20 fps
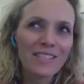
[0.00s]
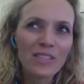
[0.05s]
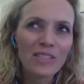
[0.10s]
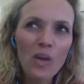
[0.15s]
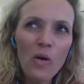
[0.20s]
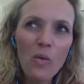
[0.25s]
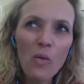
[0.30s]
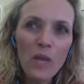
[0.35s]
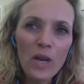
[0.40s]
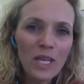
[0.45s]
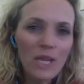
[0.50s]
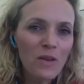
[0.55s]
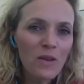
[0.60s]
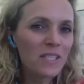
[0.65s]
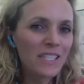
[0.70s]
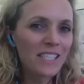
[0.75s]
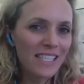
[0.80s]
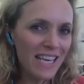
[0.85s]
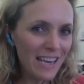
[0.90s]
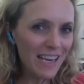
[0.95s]
So when you
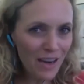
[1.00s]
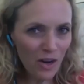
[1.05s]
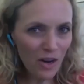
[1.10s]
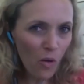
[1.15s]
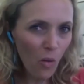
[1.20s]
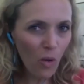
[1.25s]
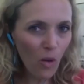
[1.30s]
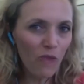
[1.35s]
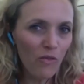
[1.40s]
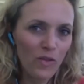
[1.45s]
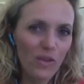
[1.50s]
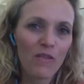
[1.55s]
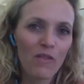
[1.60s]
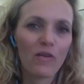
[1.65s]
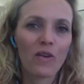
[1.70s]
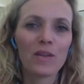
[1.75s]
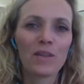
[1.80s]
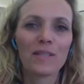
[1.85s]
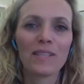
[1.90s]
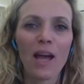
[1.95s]
see a coral for the
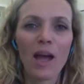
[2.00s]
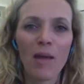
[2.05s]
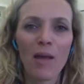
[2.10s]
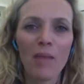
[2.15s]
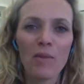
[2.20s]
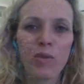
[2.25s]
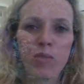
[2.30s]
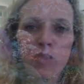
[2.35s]
first time, you